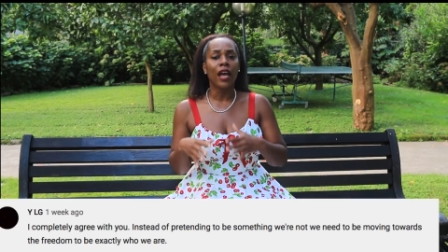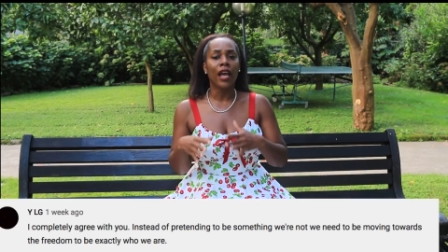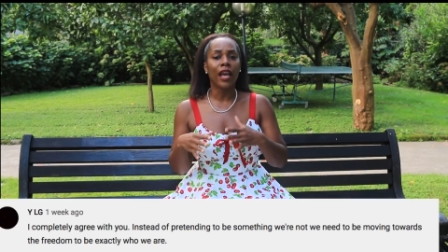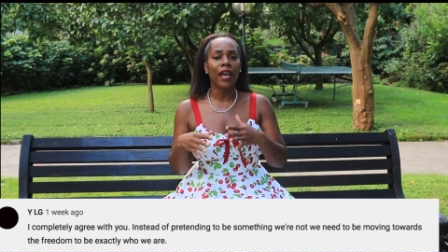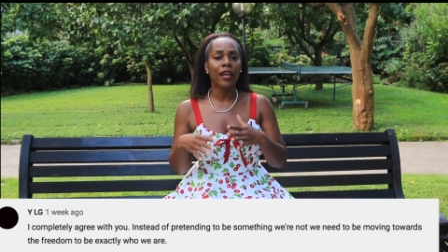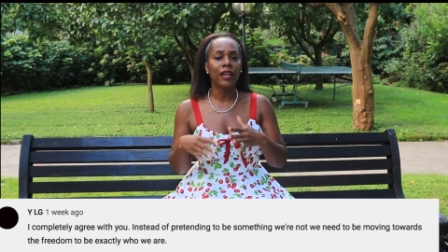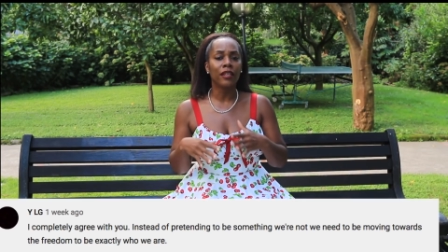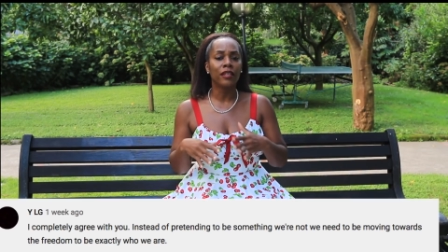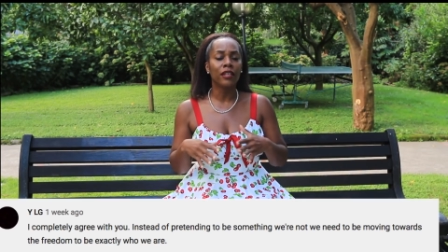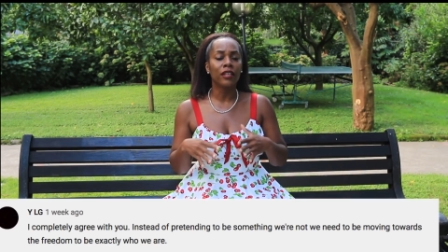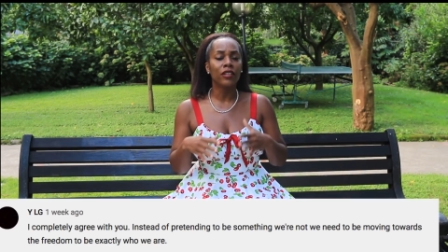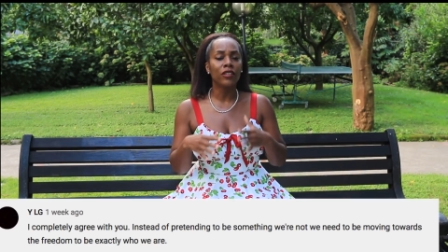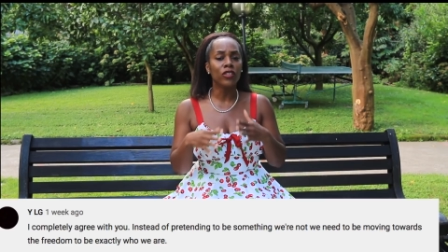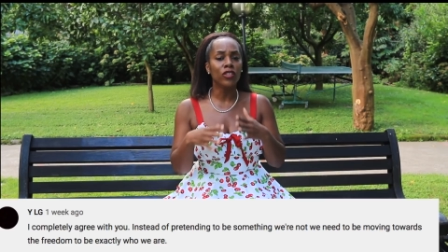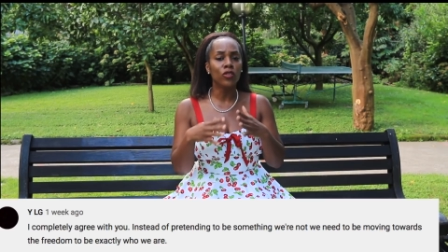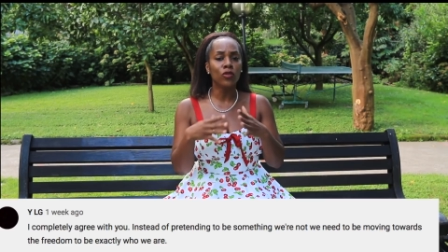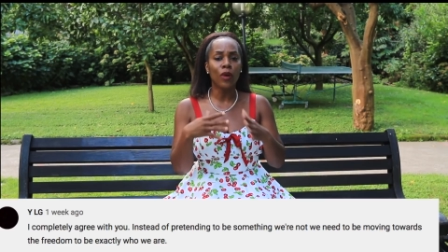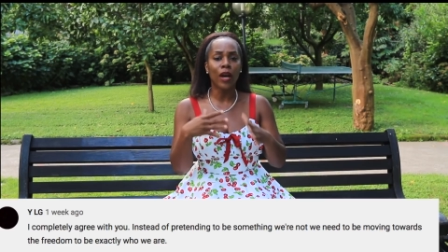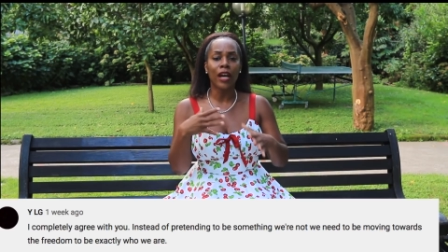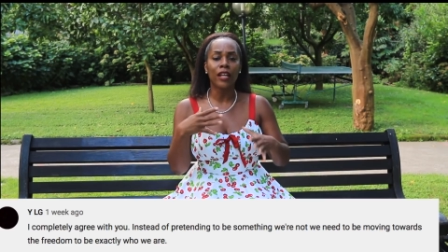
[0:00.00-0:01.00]
And
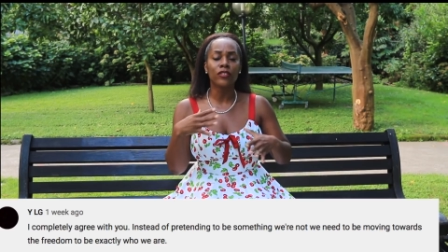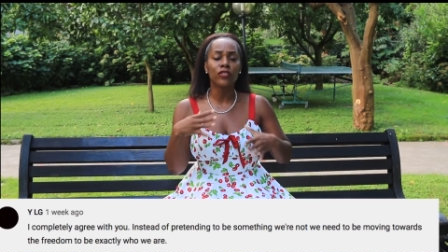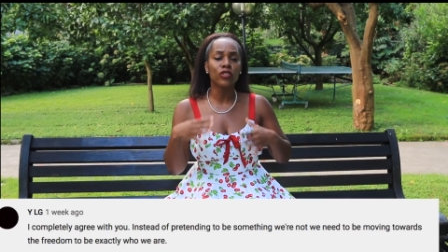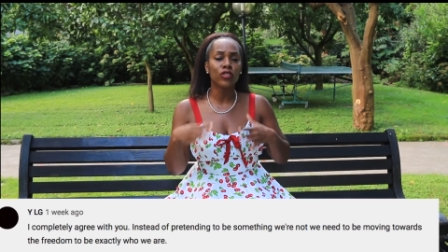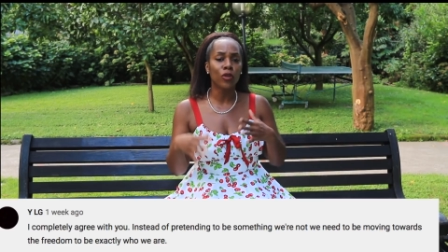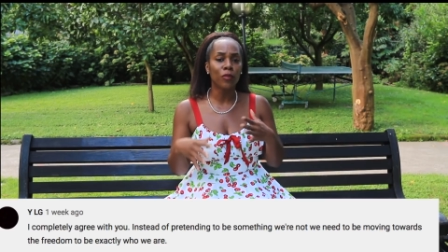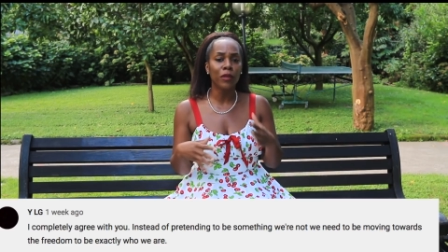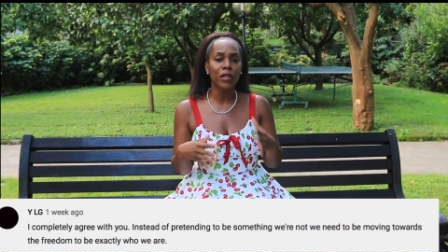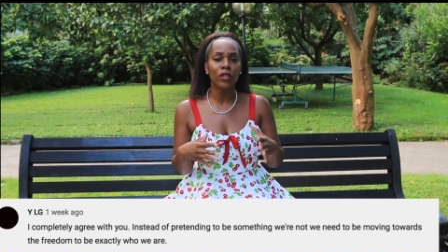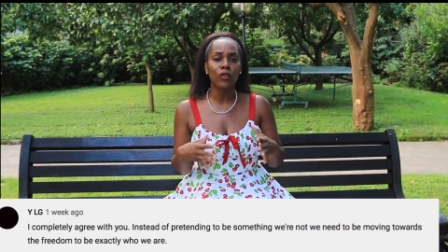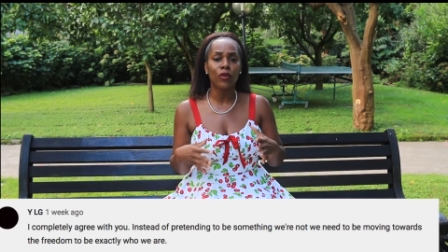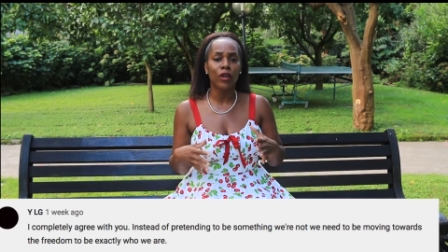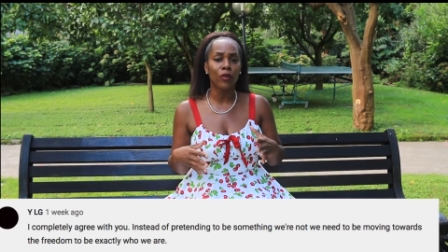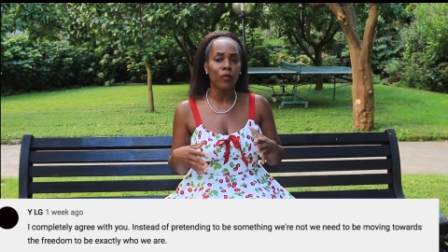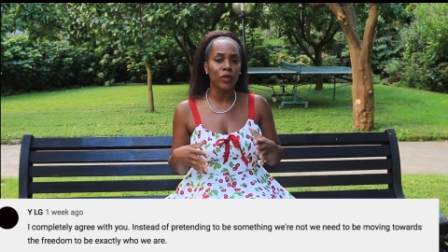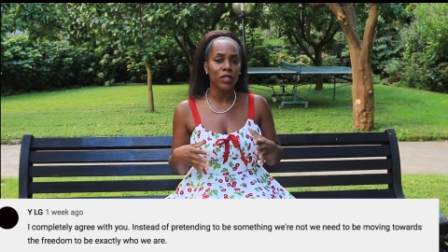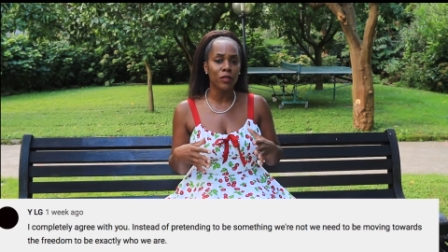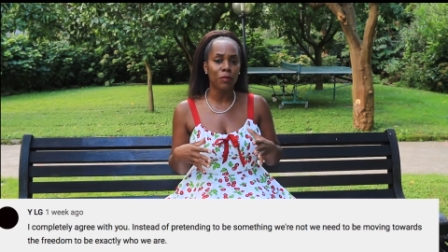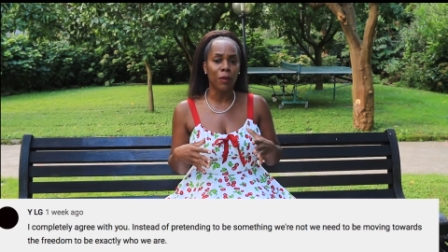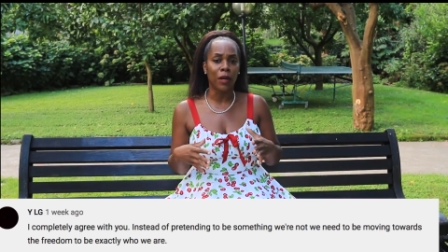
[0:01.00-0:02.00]
you had so many great
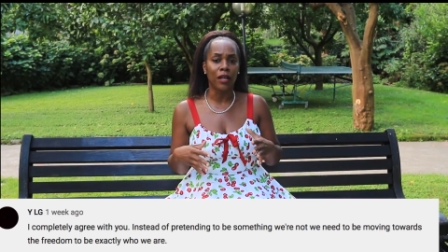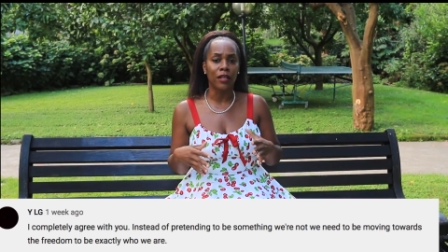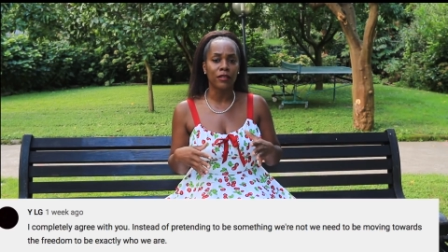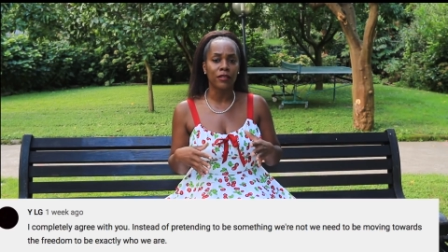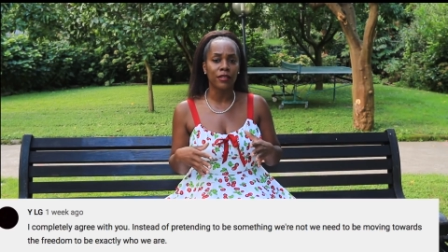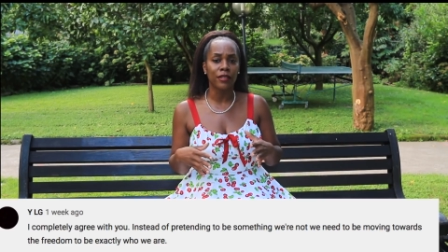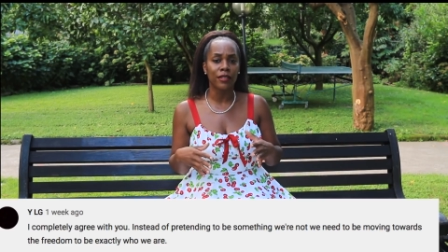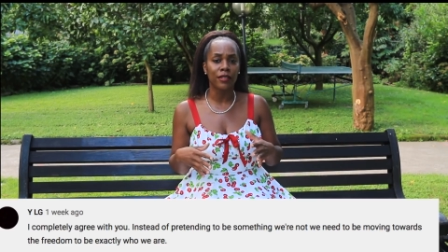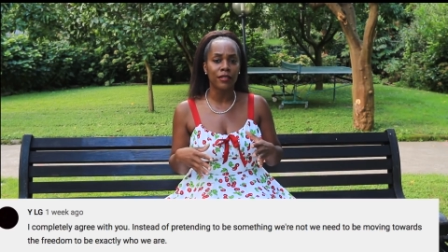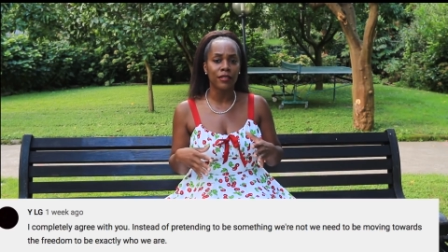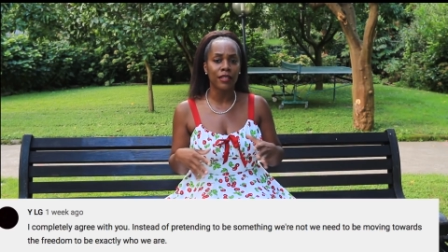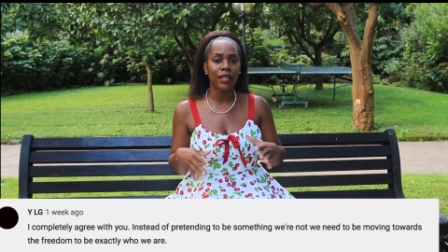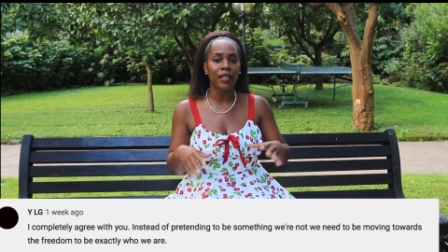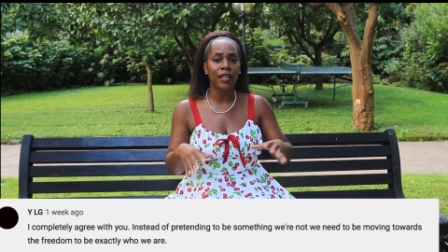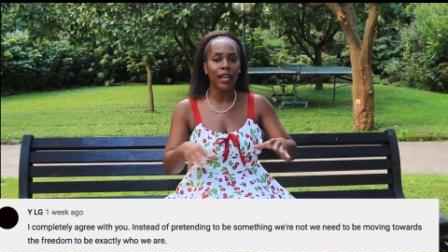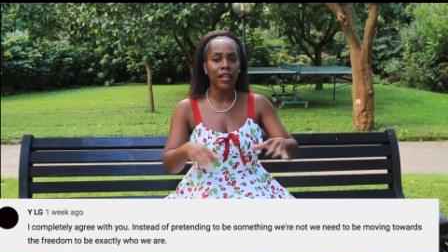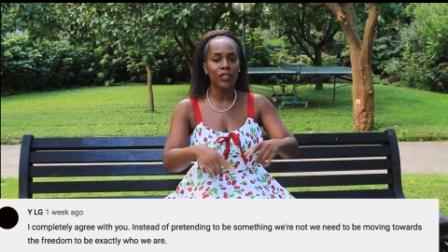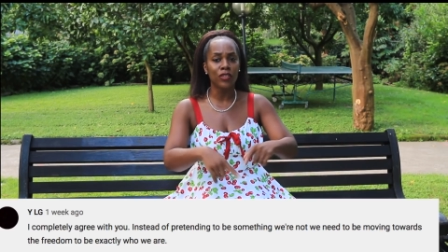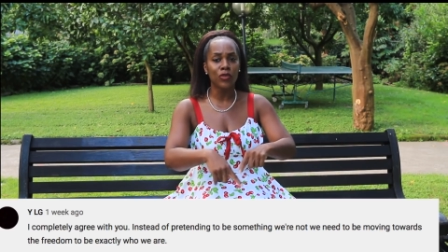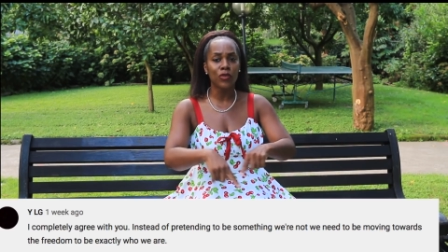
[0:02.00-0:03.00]
responses, and
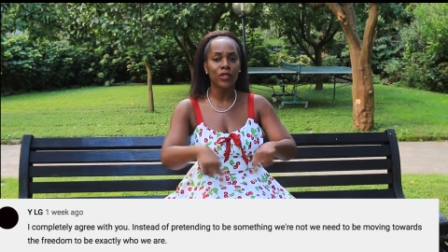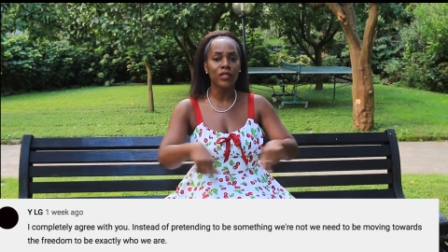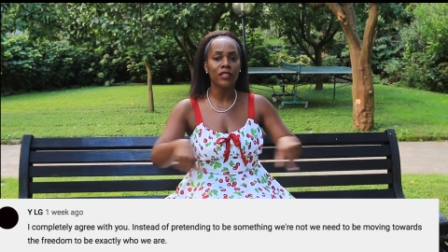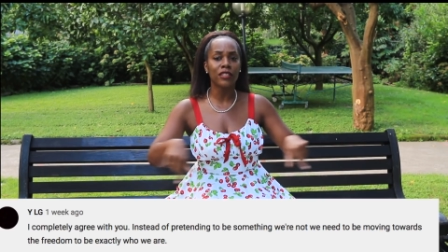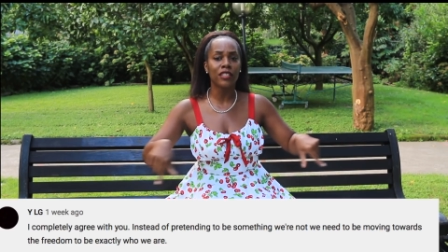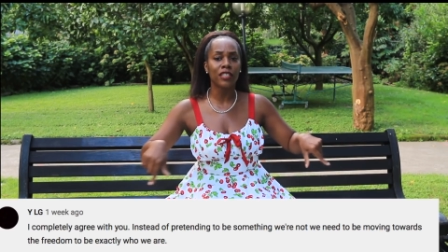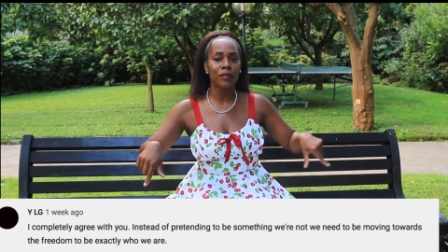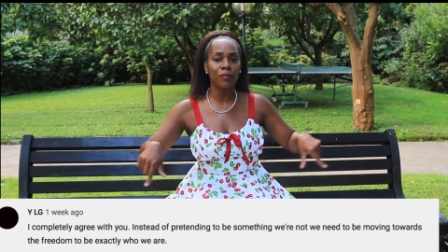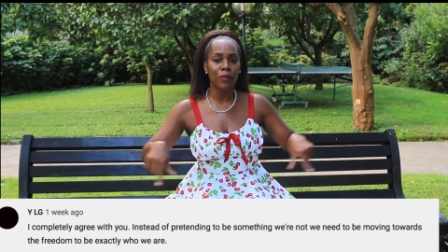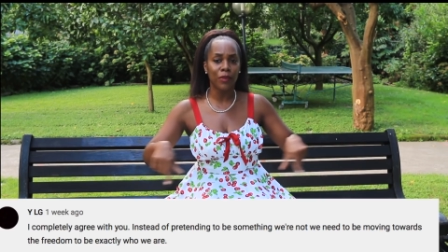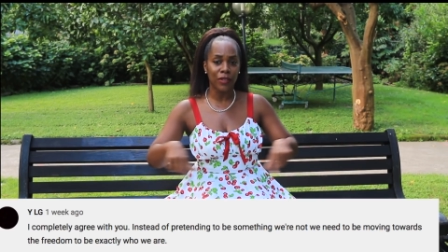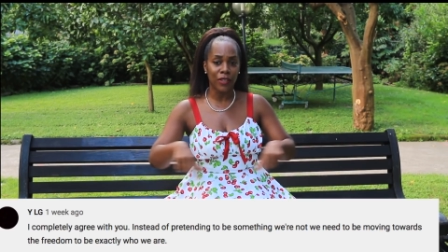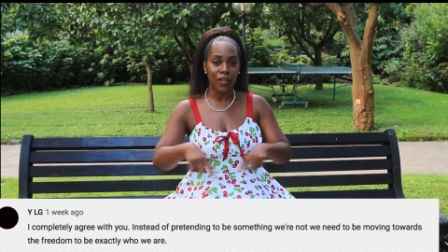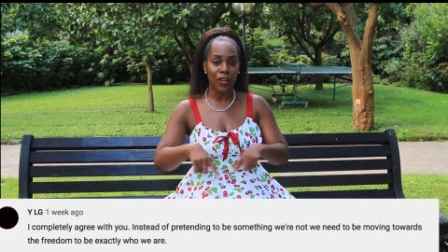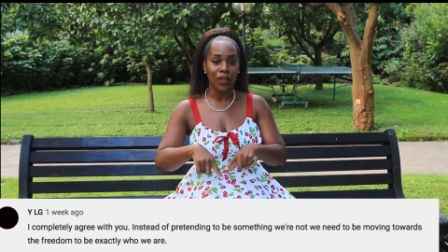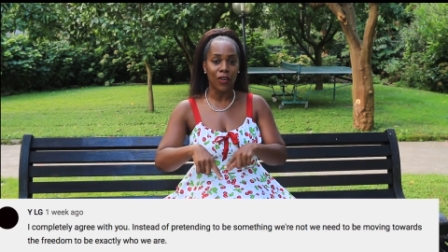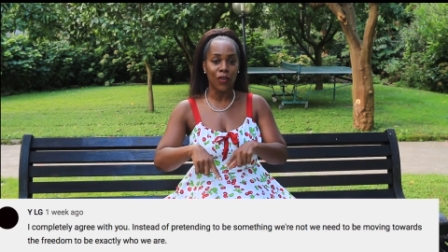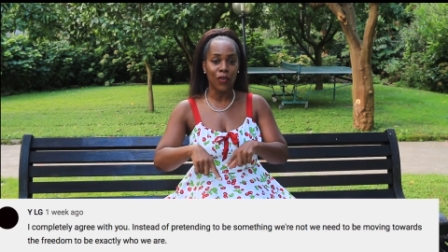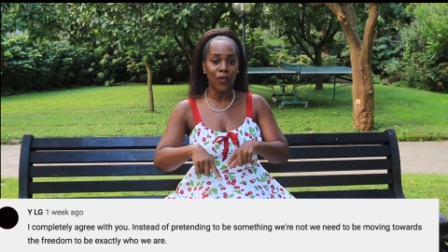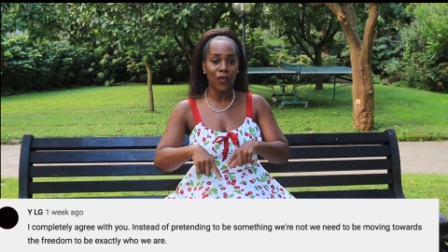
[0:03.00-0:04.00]
as you can see
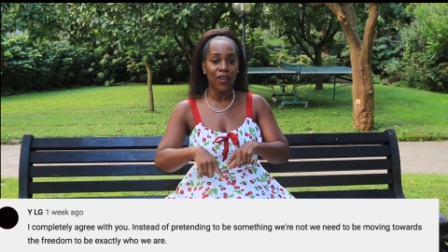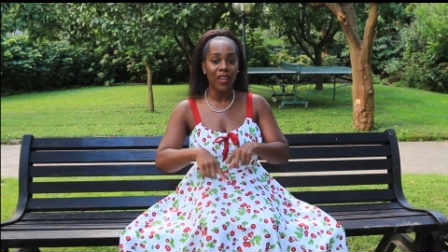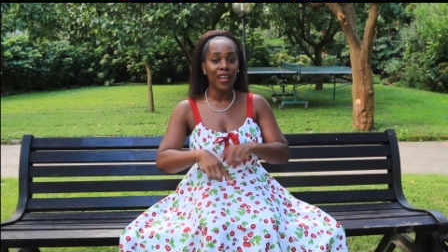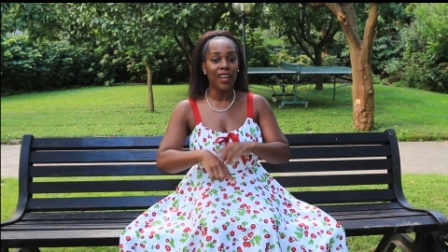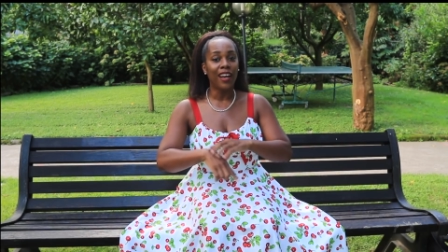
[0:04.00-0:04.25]
below,